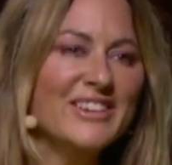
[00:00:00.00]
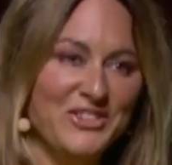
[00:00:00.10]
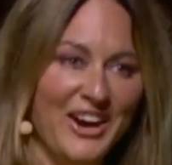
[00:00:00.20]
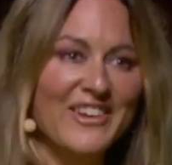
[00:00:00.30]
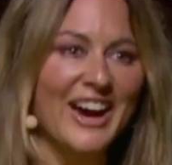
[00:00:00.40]

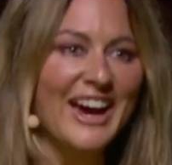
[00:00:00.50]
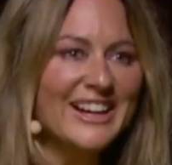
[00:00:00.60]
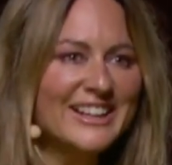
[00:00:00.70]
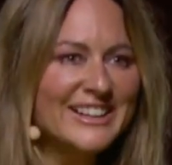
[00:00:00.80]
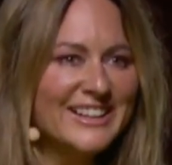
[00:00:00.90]
great, right?
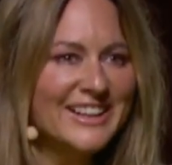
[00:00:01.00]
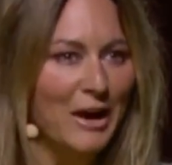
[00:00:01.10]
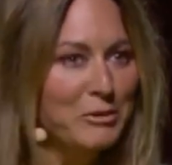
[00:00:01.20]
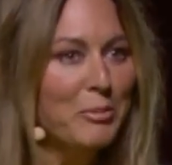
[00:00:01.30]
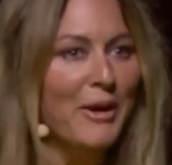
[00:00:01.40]
I'm
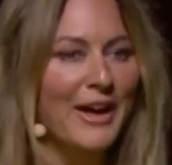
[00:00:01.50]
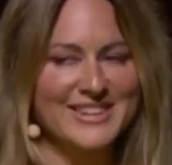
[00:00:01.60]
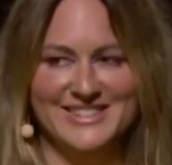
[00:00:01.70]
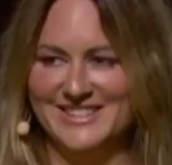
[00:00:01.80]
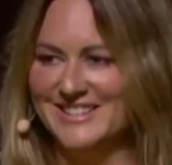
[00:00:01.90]
your boss.